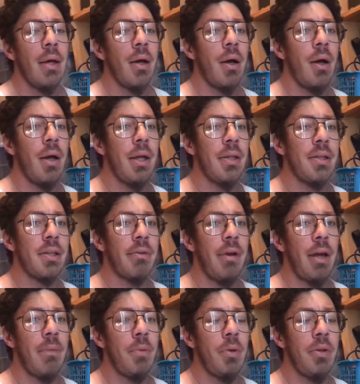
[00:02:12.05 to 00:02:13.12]

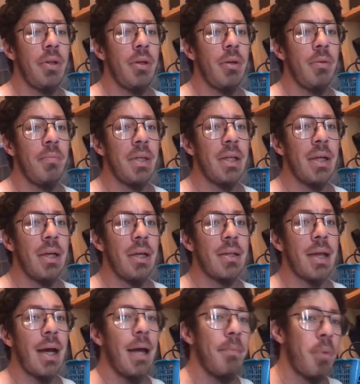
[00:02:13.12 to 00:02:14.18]
Instagram, YouTube, because
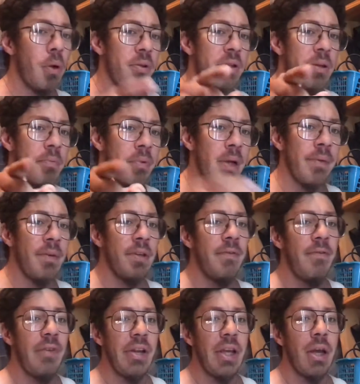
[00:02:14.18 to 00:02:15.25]
I posted a previous
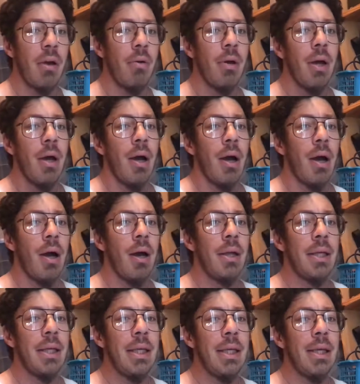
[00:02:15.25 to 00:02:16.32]
video
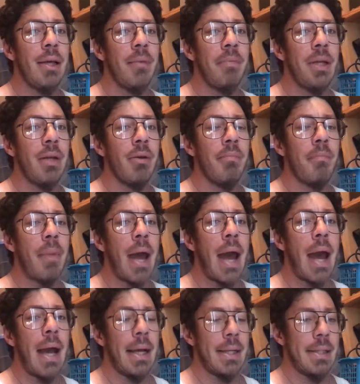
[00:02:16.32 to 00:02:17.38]
on E-Amino
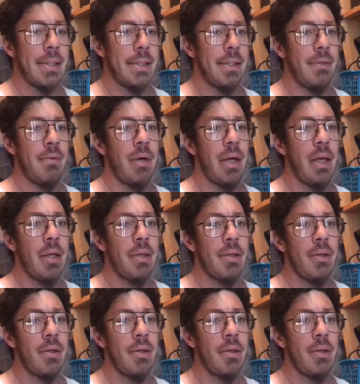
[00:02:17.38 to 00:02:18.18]
Max, right?